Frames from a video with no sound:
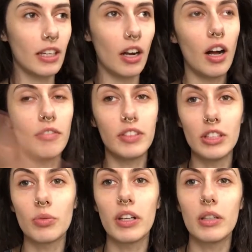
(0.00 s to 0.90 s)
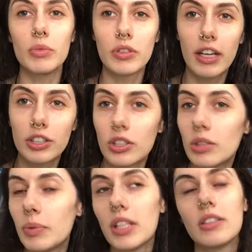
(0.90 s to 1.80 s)
it off in these random directions
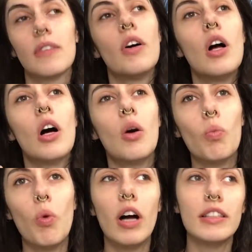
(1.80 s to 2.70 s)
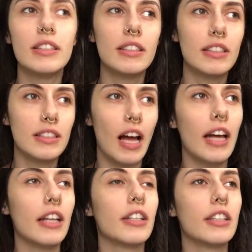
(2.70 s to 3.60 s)
because of want and
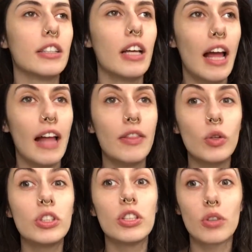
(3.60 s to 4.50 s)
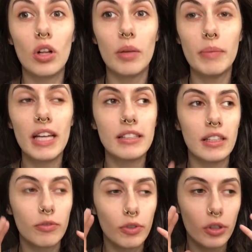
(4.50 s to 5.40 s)
desire, and those things are all amazing
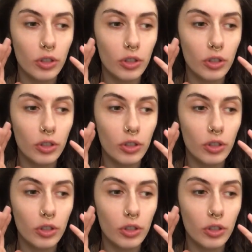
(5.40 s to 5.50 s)
for